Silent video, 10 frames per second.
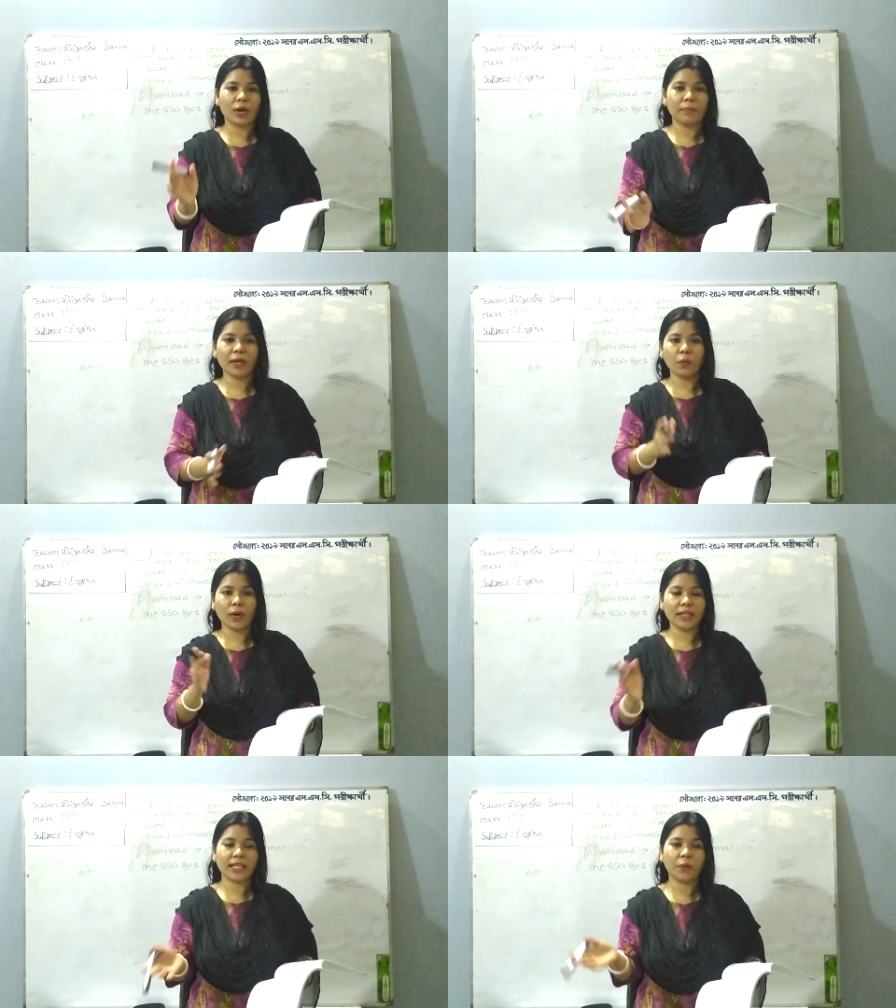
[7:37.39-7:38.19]
One by
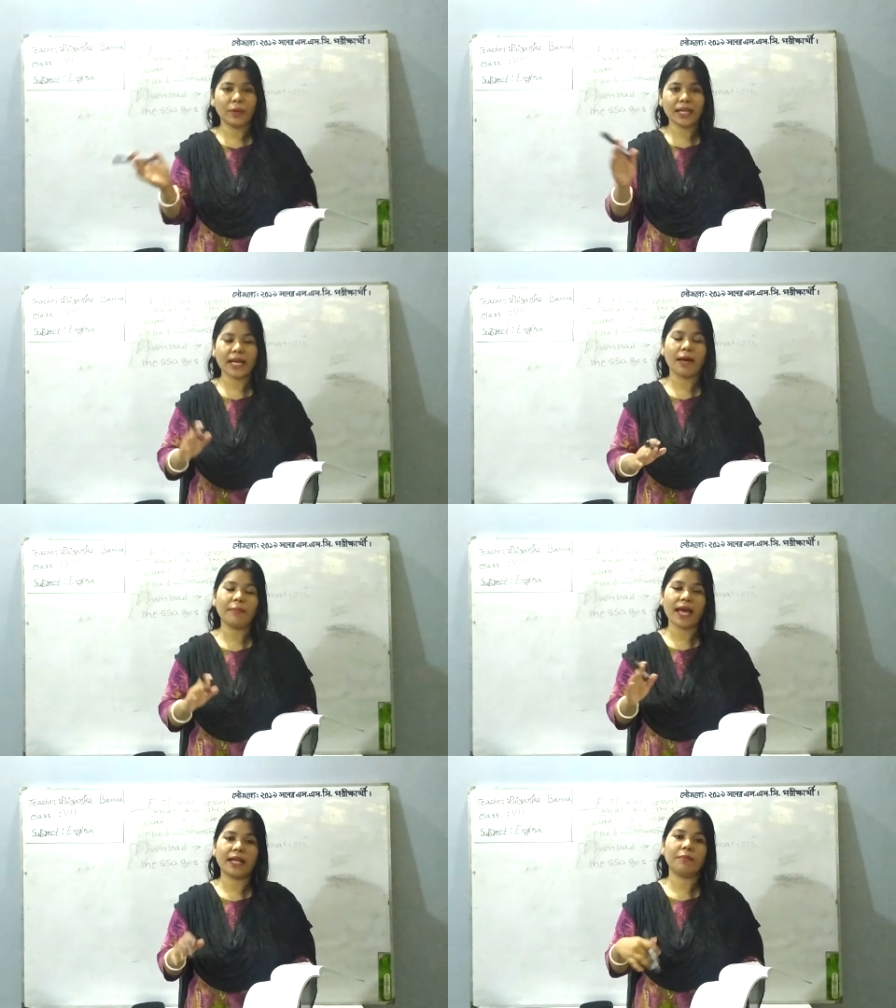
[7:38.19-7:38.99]
one they will
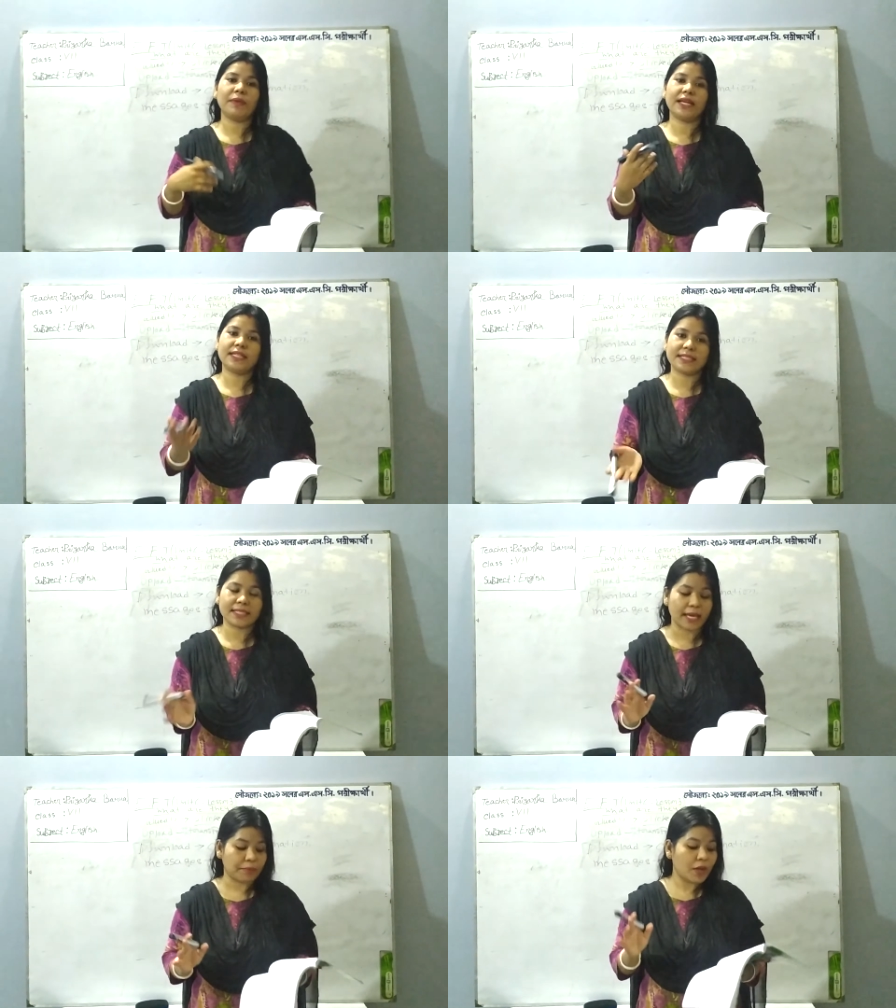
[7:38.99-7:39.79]
come and play this
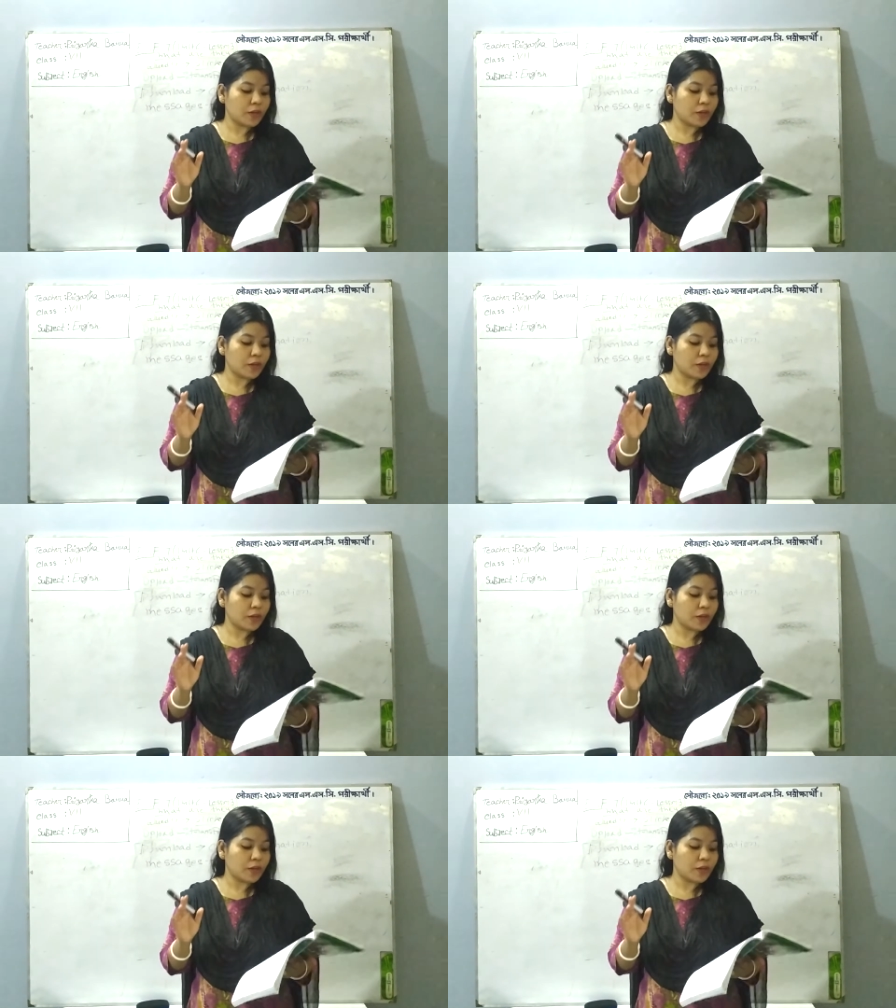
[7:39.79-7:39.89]
game.